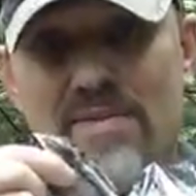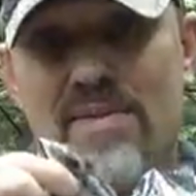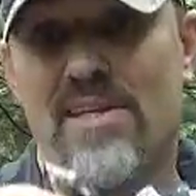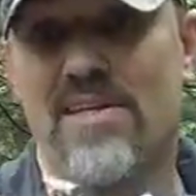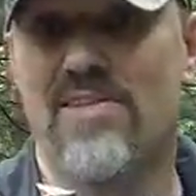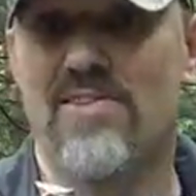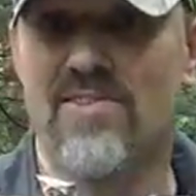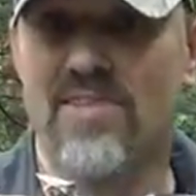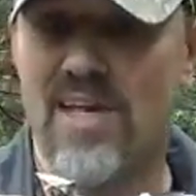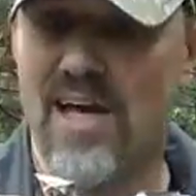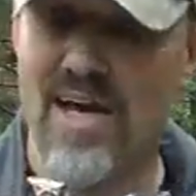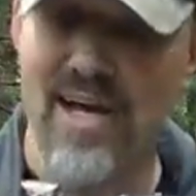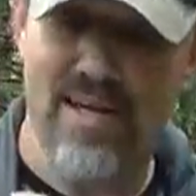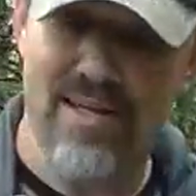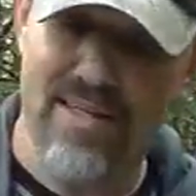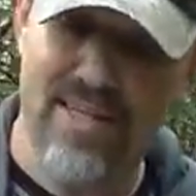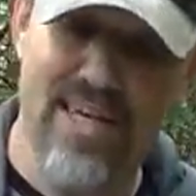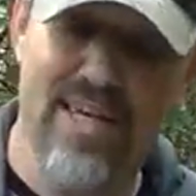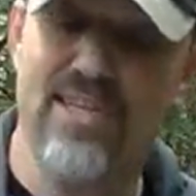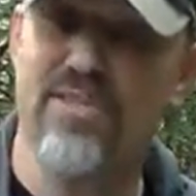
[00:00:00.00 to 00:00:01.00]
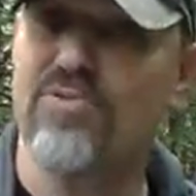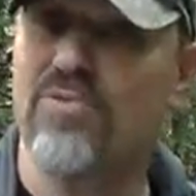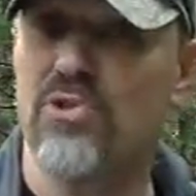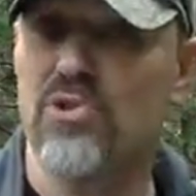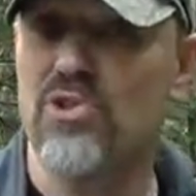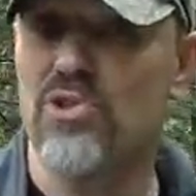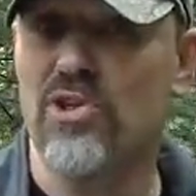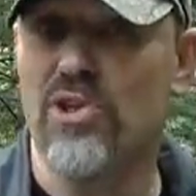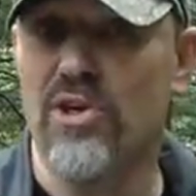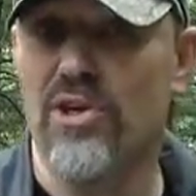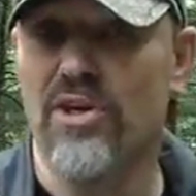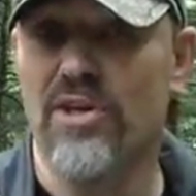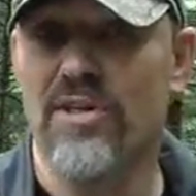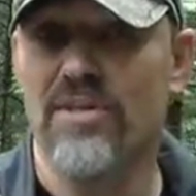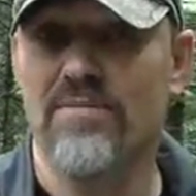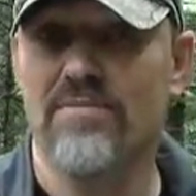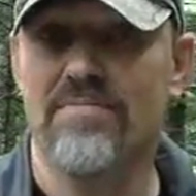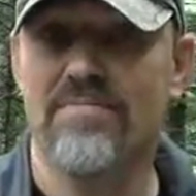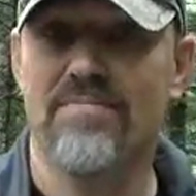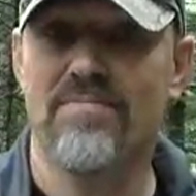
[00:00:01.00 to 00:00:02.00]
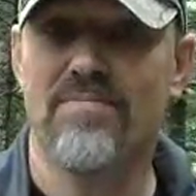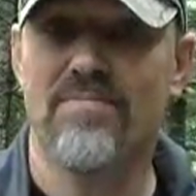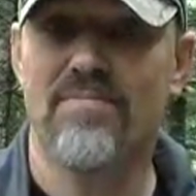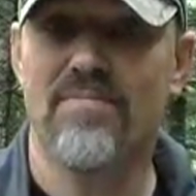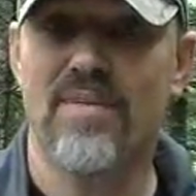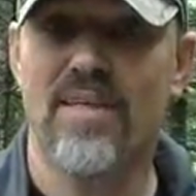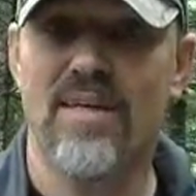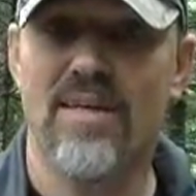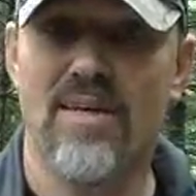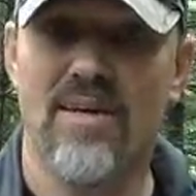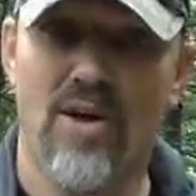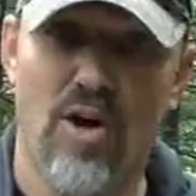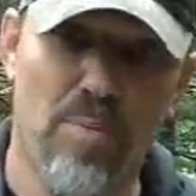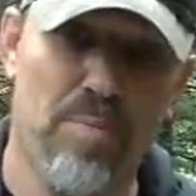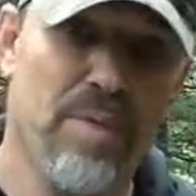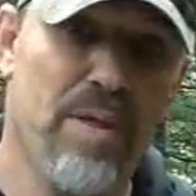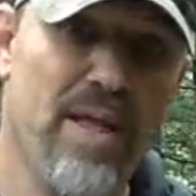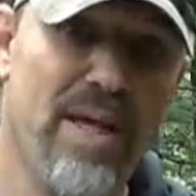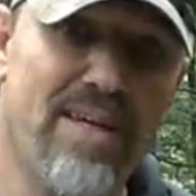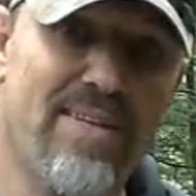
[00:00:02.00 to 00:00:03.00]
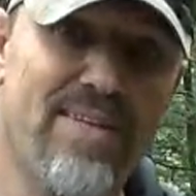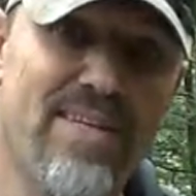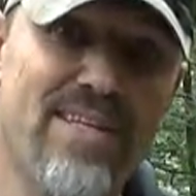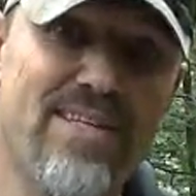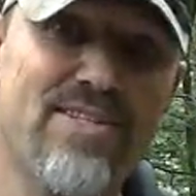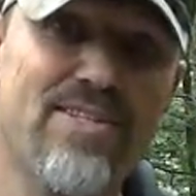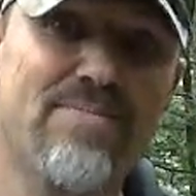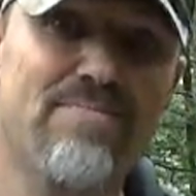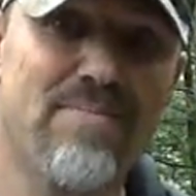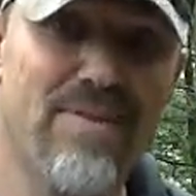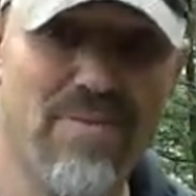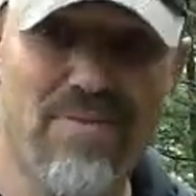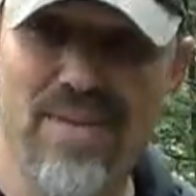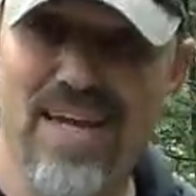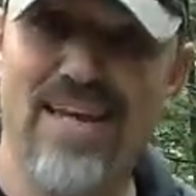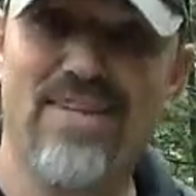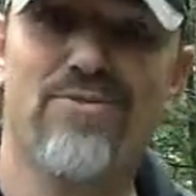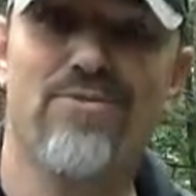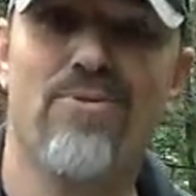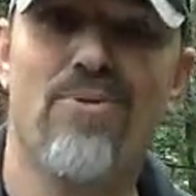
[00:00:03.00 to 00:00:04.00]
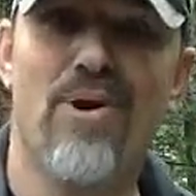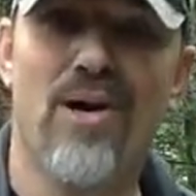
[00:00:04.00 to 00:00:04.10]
in this case for sure. Hope you like this, and thanks for